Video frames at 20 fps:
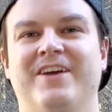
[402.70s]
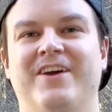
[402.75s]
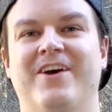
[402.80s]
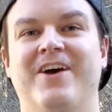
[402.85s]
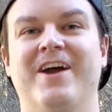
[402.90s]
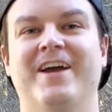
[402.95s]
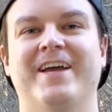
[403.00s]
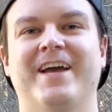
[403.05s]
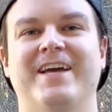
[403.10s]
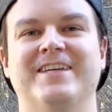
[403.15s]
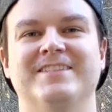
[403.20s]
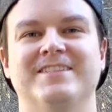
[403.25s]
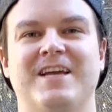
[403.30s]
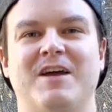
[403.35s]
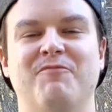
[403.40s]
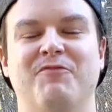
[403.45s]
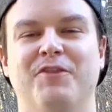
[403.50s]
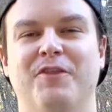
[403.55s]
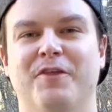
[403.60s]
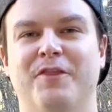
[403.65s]
right guys,
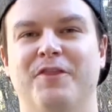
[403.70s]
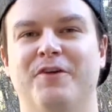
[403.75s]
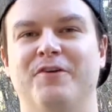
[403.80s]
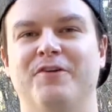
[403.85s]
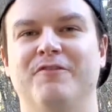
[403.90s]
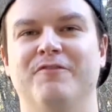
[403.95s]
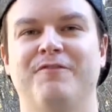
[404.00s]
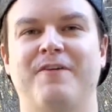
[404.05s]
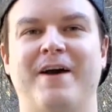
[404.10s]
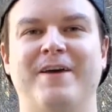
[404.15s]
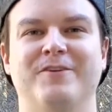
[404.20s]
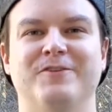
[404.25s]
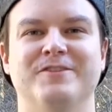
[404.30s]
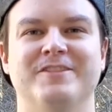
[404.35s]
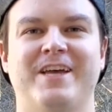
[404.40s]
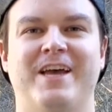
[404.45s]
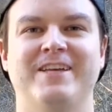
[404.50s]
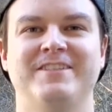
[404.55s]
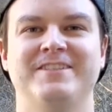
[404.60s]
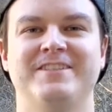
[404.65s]
time for the third and final
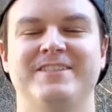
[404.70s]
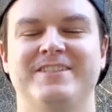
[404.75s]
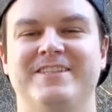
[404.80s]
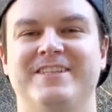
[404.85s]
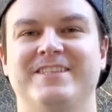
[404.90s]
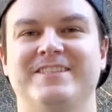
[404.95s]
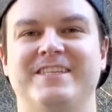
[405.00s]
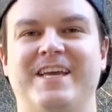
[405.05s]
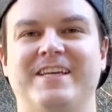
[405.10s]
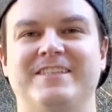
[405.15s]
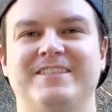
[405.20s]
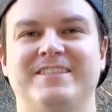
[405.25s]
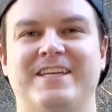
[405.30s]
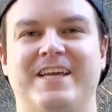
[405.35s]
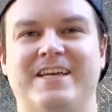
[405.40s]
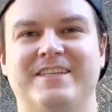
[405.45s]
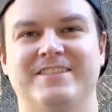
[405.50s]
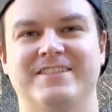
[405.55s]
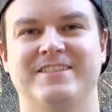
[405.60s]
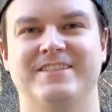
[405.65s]
test, the taste
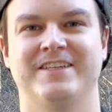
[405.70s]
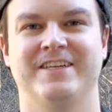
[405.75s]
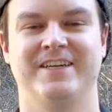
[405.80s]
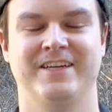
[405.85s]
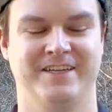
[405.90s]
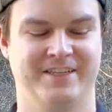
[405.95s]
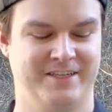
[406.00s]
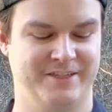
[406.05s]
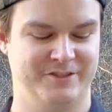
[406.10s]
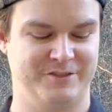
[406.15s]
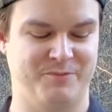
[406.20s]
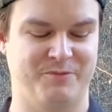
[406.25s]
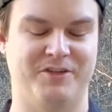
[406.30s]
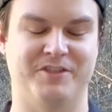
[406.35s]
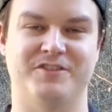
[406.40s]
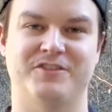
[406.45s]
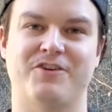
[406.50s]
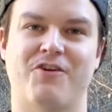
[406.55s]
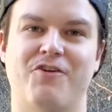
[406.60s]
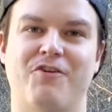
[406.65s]
test. So I'm going to
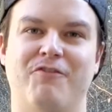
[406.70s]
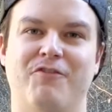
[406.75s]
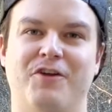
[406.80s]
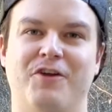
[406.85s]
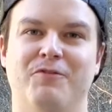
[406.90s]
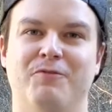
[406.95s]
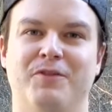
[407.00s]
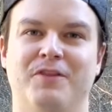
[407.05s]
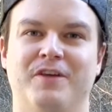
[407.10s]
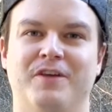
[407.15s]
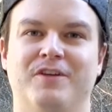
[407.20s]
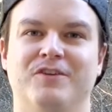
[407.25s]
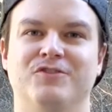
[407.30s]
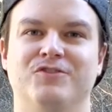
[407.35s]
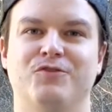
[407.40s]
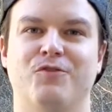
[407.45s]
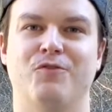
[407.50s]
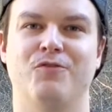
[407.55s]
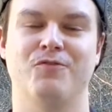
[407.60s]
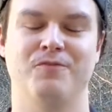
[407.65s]
start over here with the
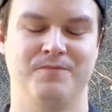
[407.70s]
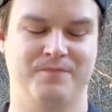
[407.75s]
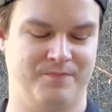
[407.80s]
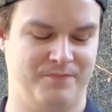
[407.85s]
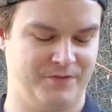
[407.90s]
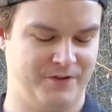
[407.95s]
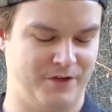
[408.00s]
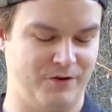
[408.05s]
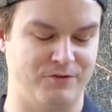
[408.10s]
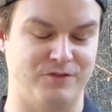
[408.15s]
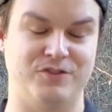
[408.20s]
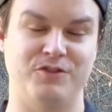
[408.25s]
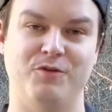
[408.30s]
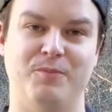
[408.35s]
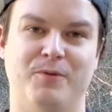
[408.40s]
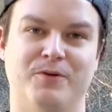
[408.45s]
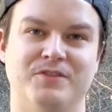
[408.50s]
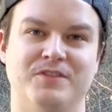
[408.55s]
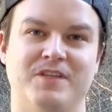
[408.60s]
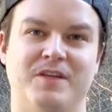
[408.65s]
control, go
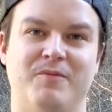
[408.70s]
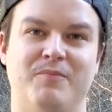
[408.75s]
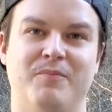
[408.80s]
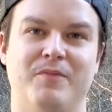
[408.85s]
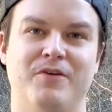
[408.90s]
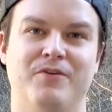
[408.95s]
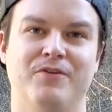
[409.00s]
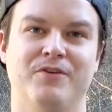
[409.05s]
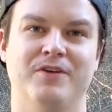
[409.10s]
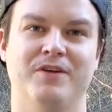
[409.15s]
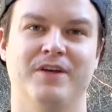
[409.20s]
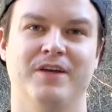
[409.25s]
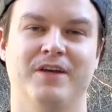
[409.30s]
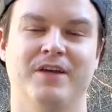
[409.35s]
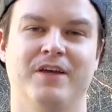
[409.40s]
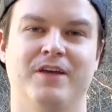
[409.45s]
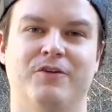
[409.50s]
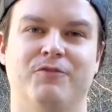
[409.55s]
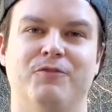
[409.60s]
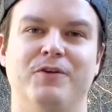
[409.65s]
2% milk,
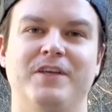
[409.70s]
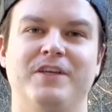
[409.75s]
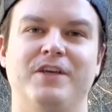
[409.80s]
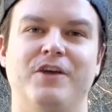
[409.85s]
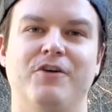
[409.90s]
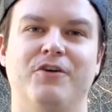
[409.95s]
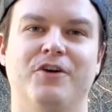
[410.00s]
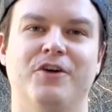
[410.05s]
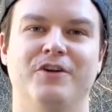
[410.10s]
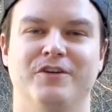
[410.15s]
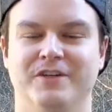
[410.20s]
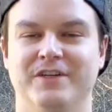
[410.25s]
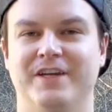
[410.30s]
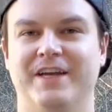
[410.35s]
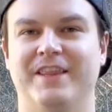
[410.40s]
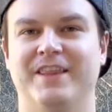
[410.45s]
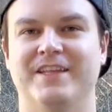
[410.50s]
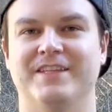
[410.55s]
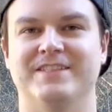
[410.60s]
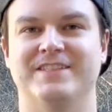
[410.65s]
Greek yogurt,
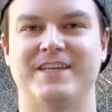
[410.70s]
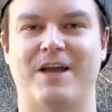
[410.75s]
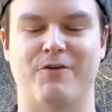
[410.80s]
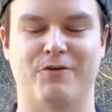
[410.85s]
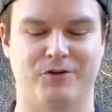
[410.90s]
and then sour